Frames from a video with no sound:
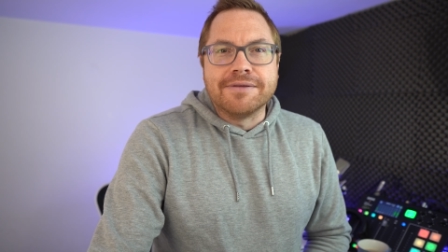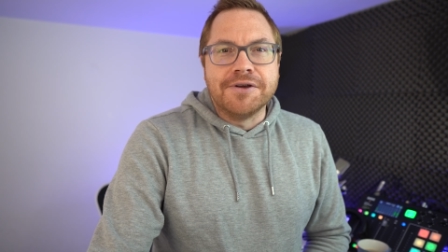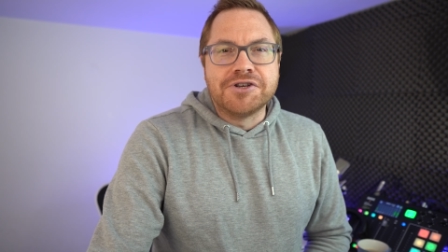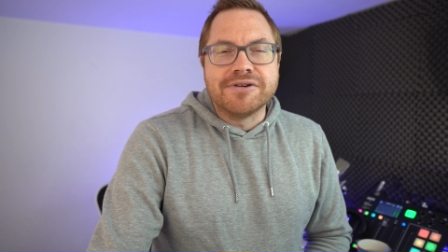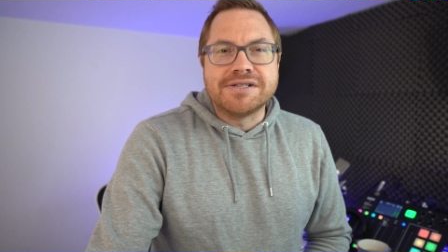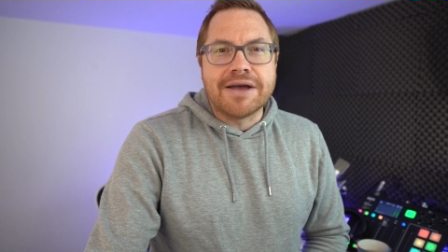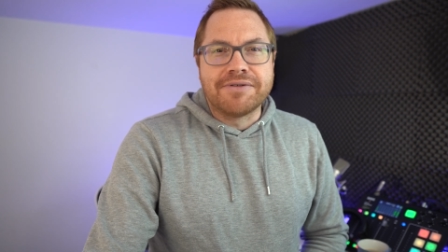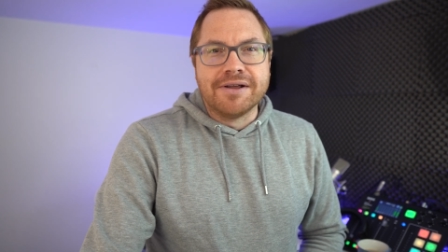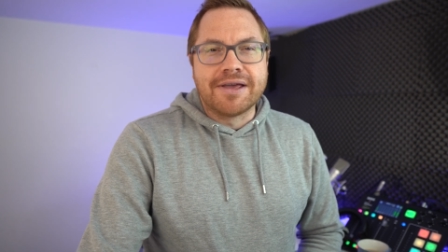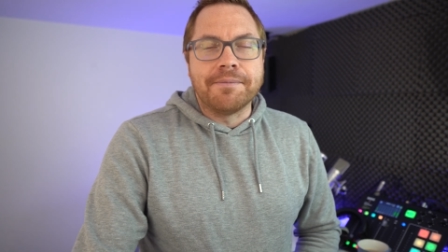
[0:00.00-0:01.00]
The future is
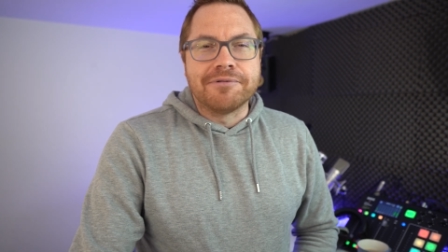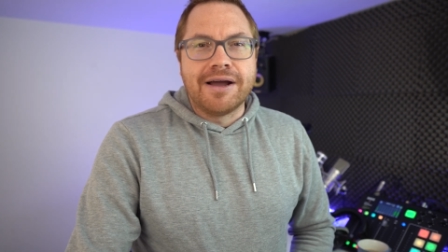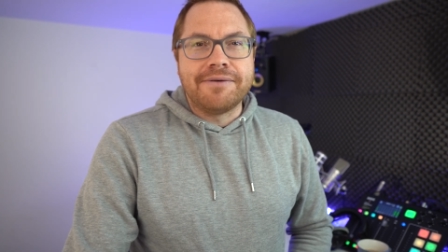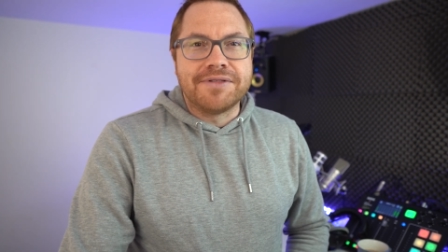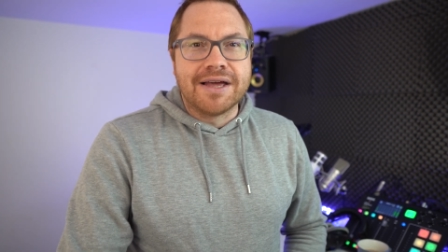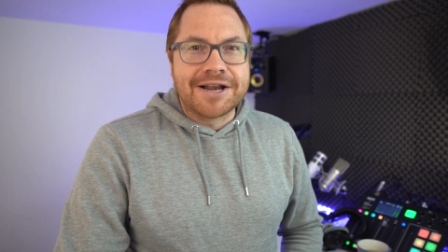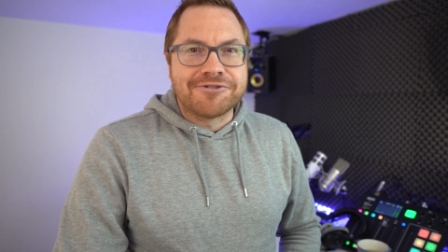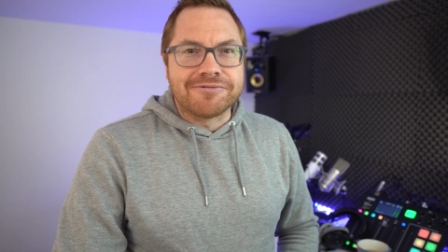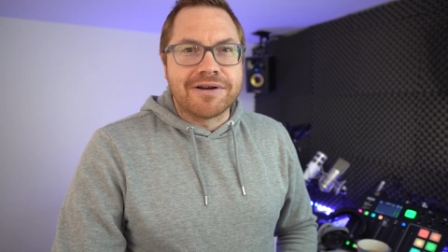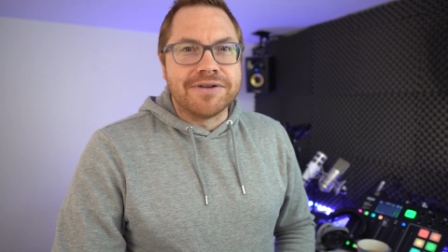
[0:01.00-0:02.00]
definitely looking bright for the
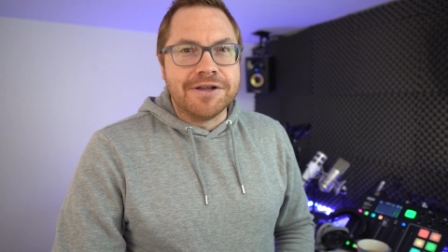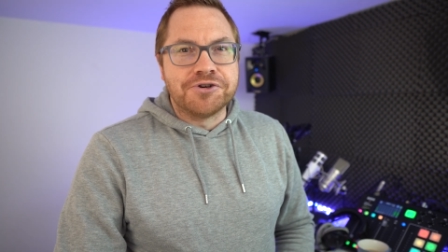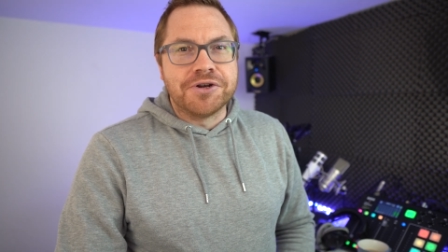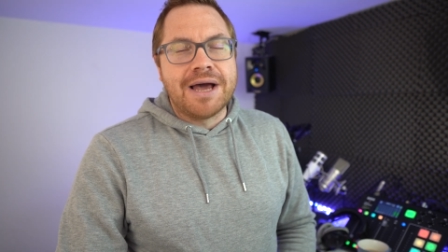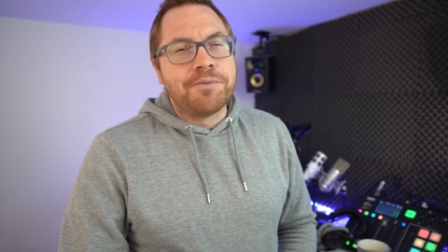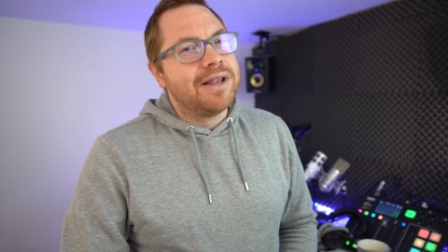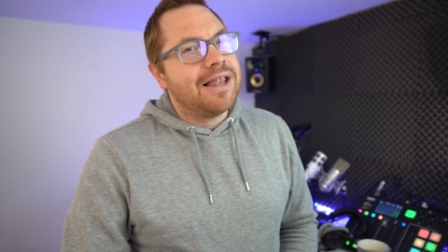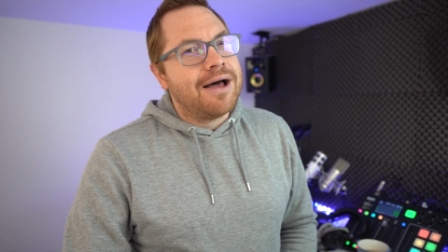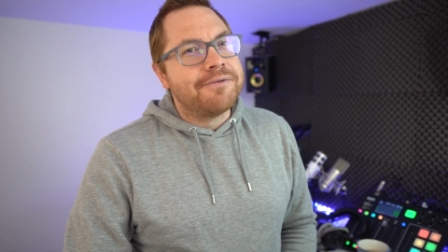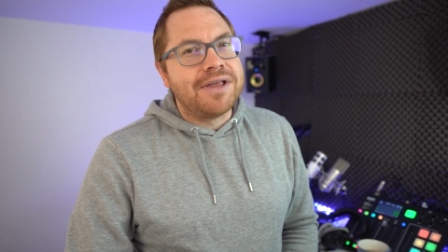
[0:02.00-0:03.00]
electric revolution, and we
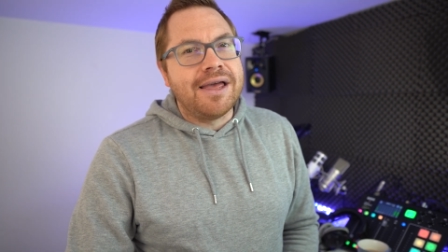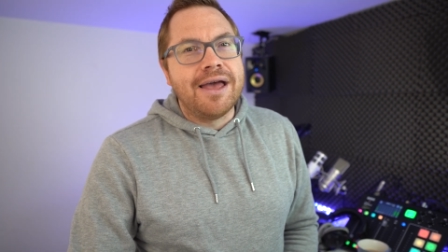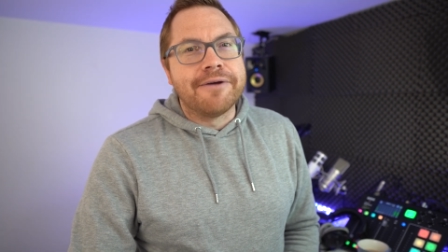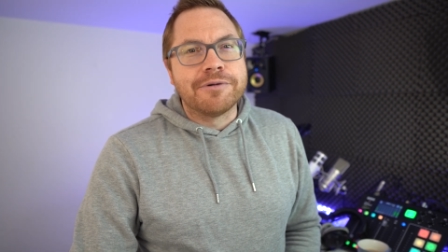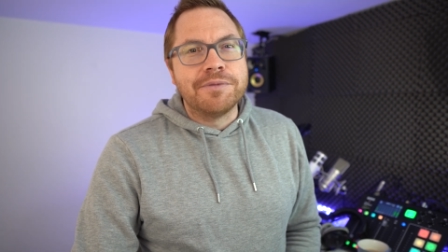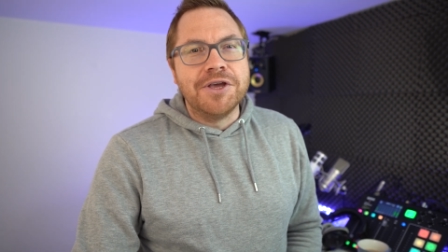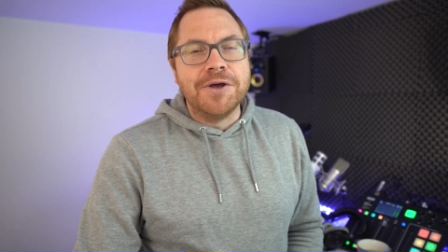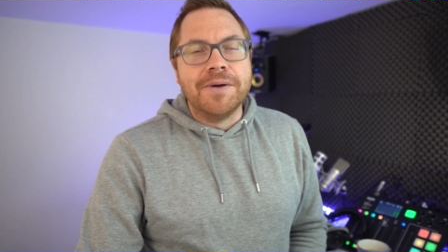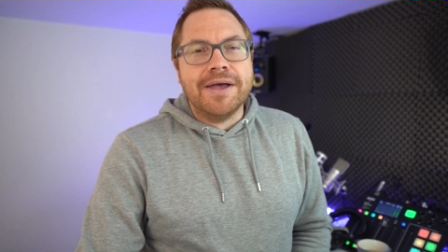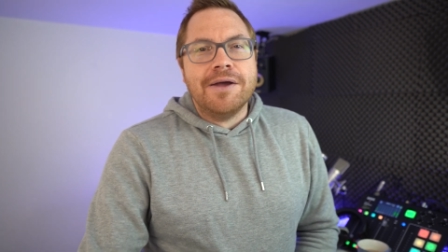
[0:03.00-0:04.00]
love to hear from
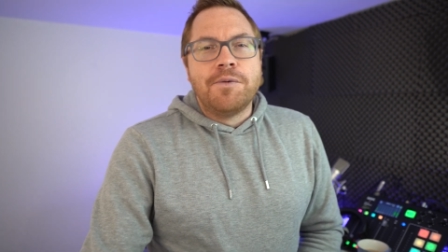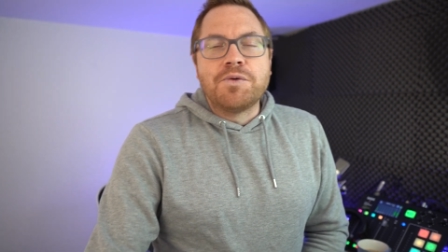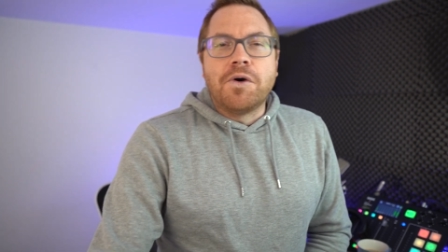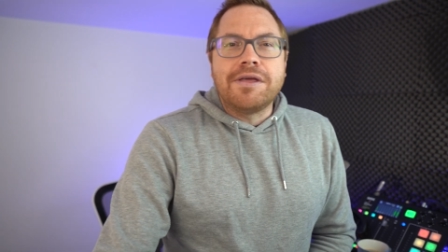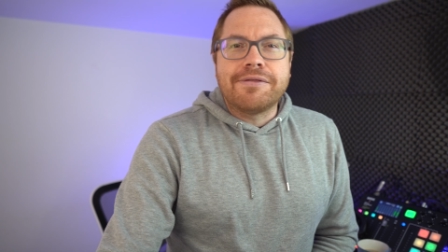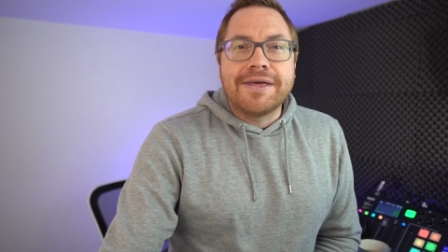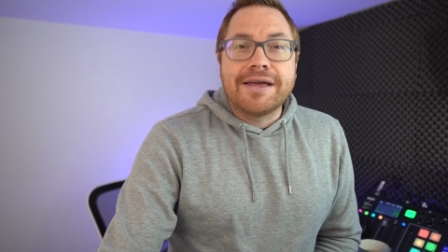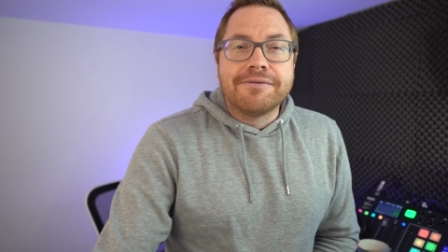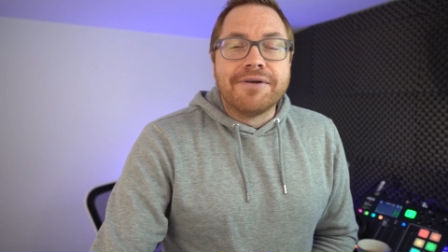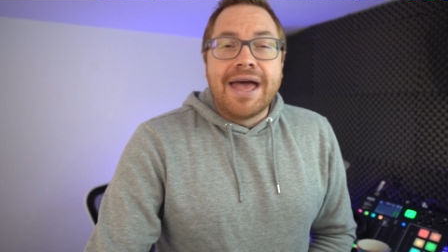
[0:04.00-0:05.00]
you with what you
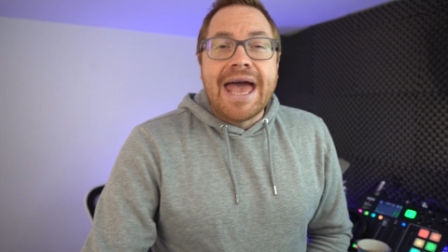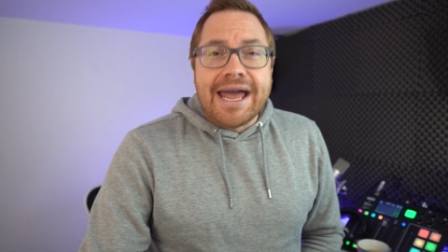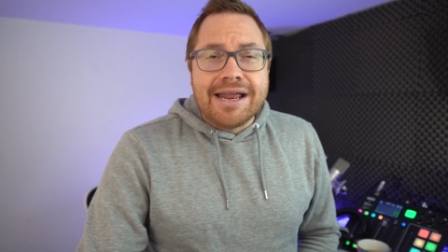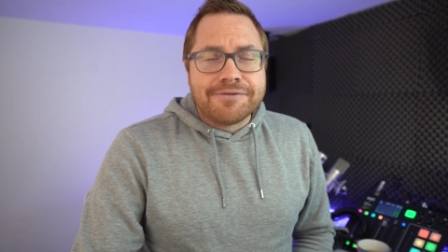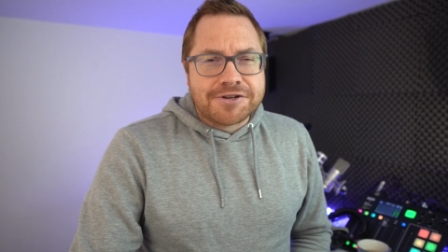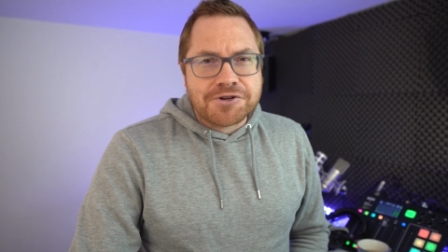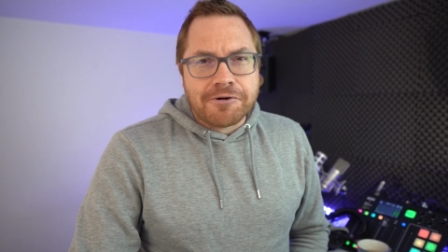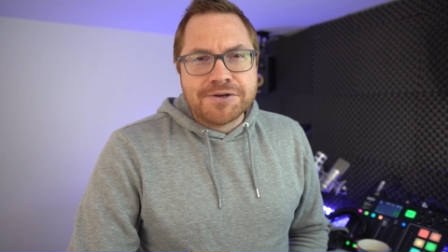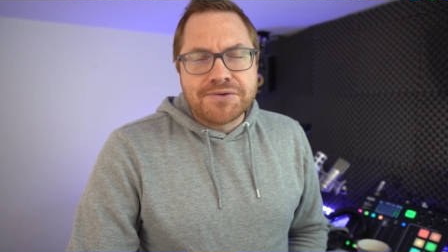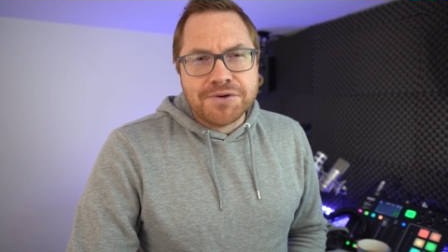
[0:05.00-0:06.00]
think of any of the
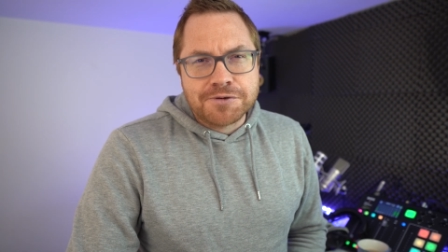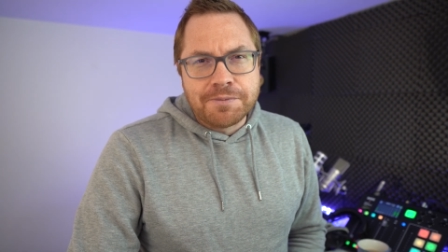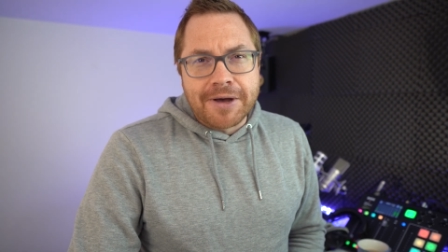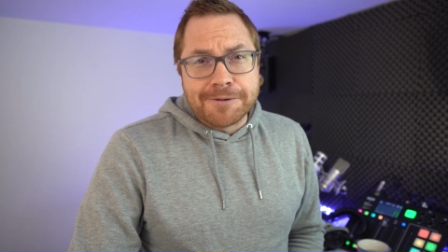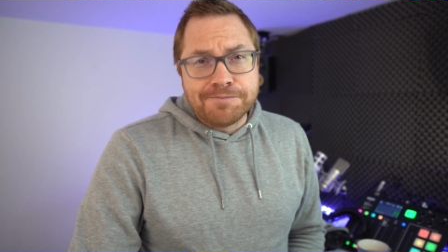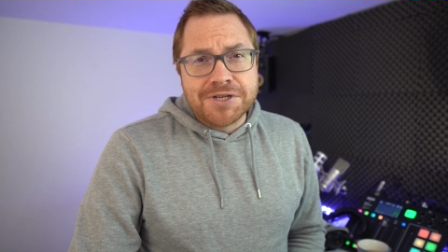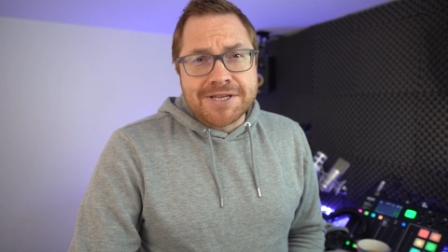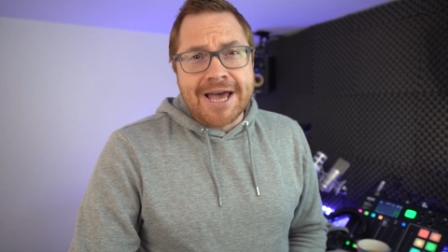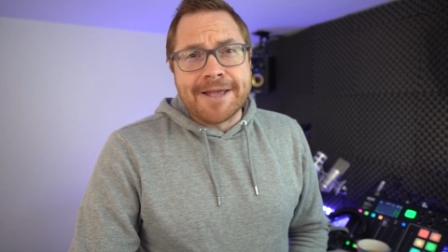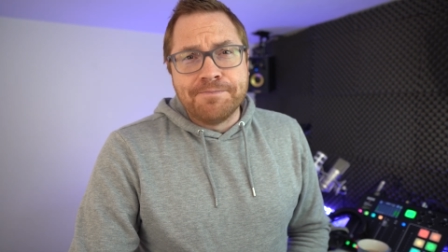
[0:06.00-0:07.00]
stories we've talked about
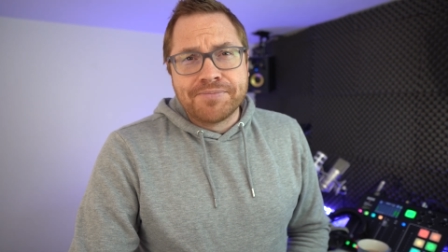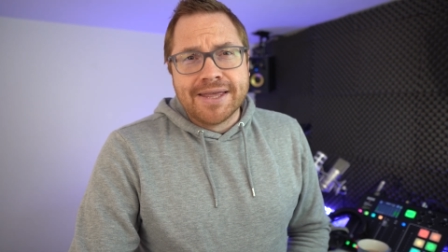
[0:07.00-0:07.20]
today.